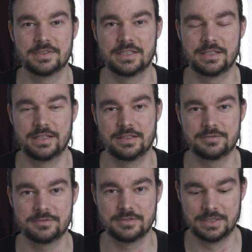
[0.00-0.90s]
that I
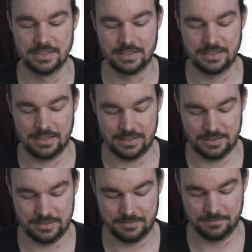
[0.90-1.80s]

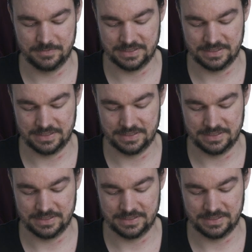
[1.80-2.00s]
have.